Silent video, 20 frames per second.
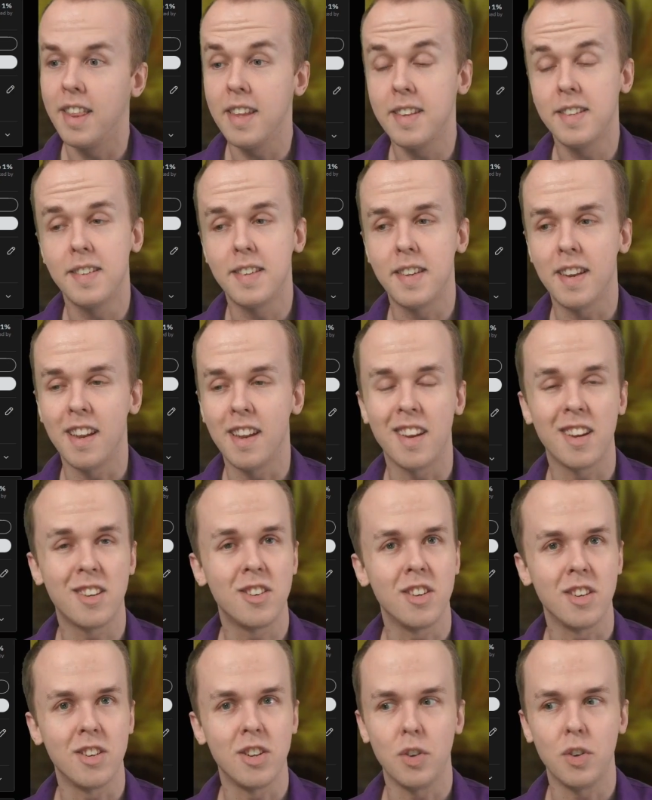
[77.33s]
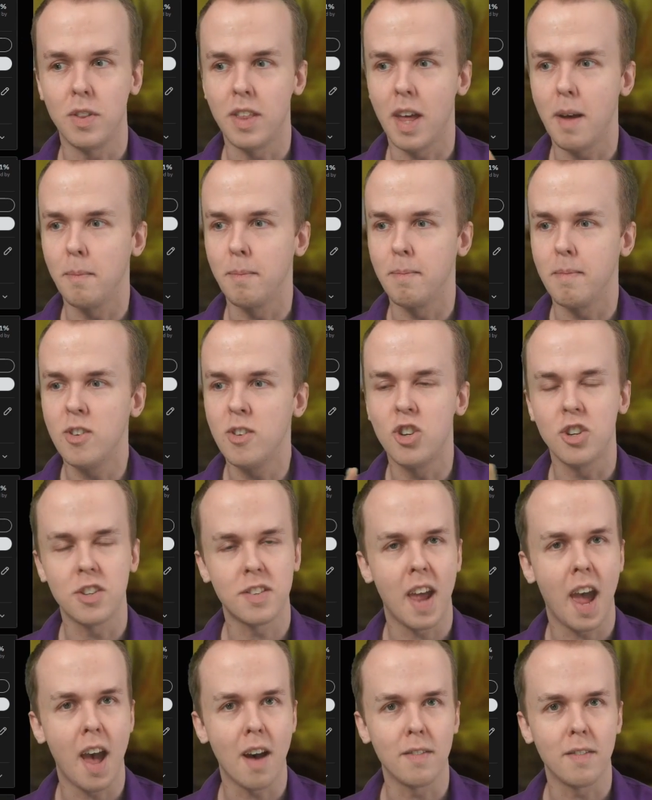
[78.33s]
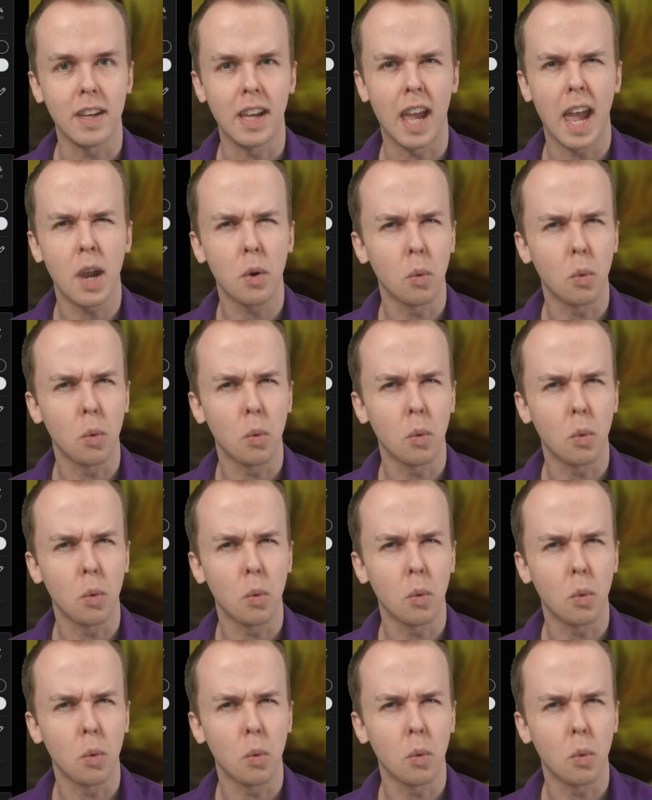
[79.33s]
This is in addition to them just having